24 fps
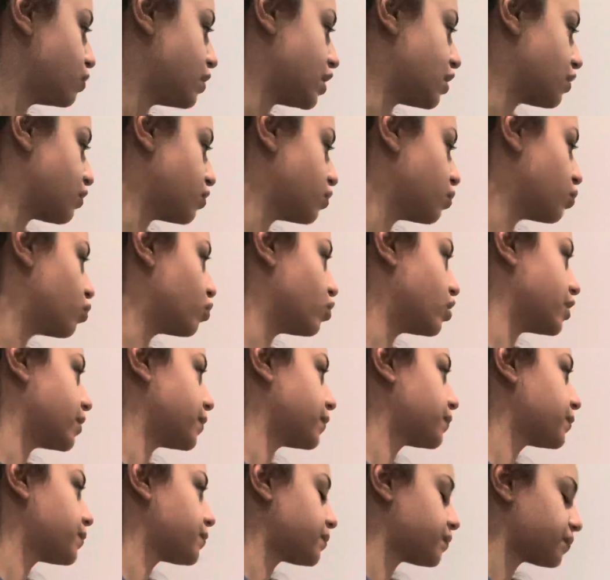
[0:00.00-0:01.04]
and group 1.
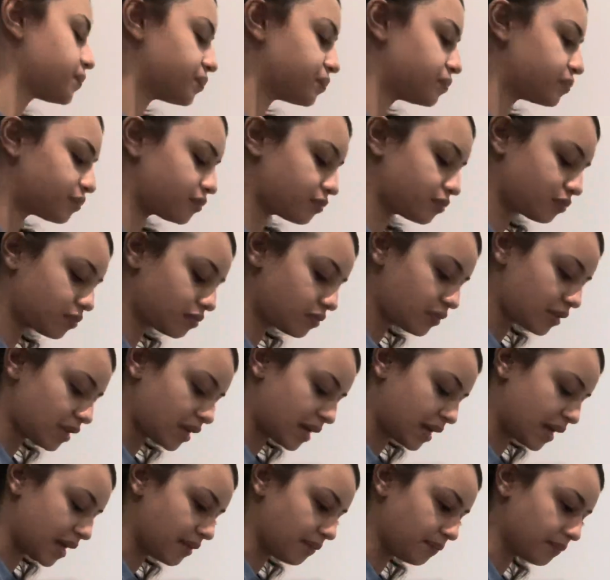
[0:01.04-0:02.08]

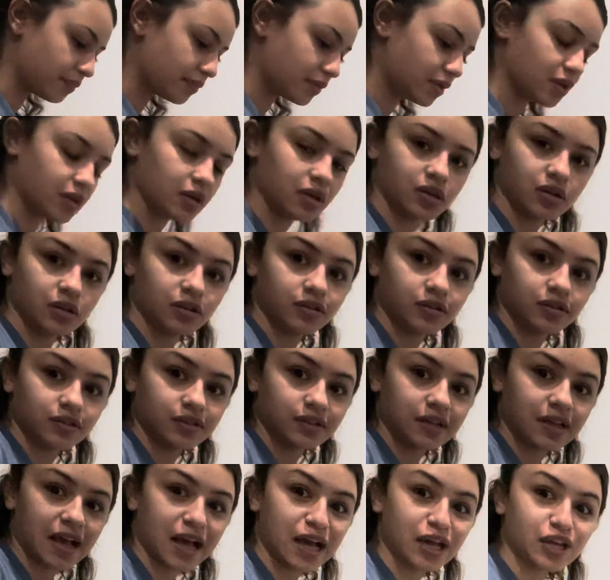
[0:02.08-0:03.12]
Okay?
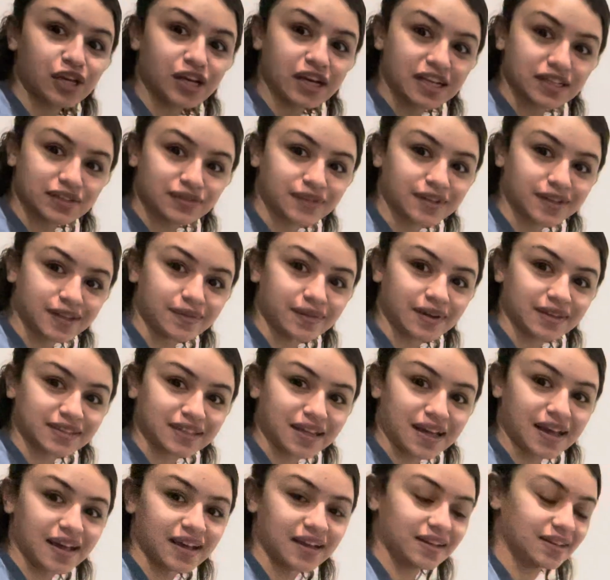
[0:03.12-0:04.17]
How do you guys feel about
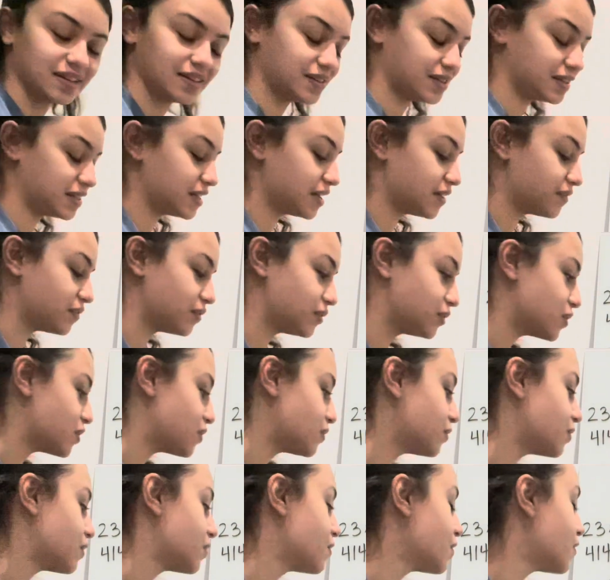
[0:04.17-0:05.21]
that? If you're
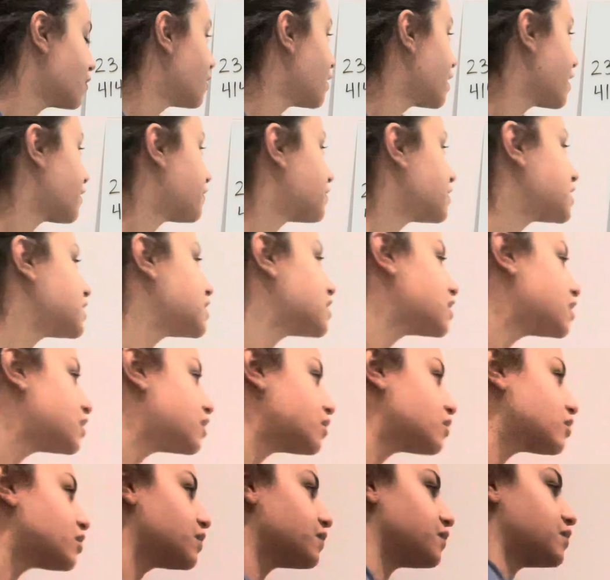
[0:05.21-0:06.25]
still a little
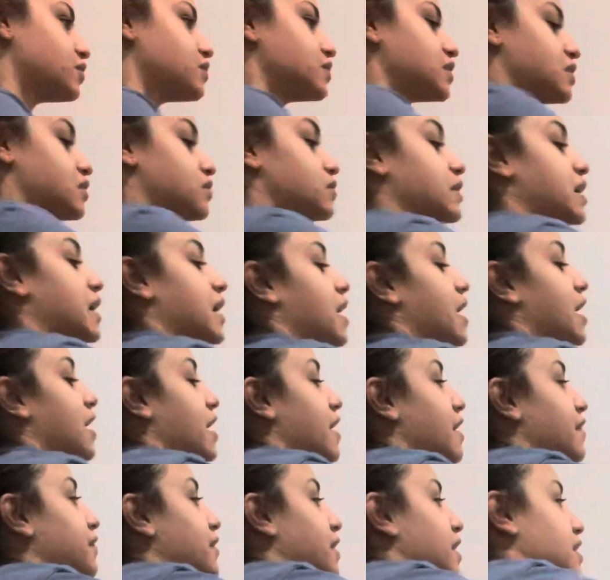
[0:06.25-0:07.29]
confused, it's okay. I
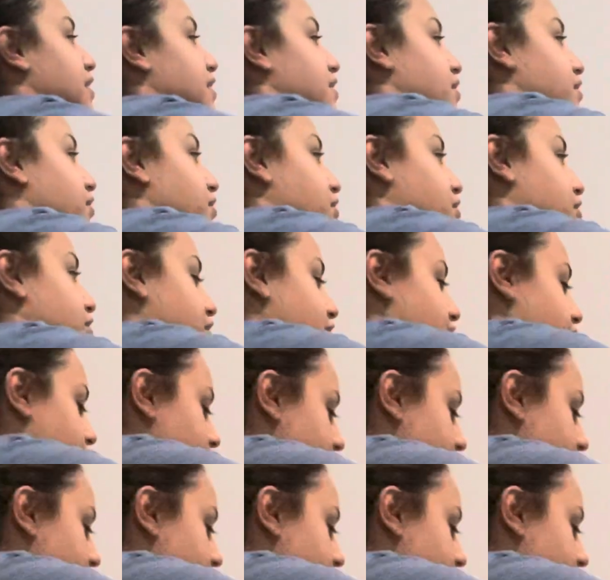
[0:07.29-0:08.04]
have another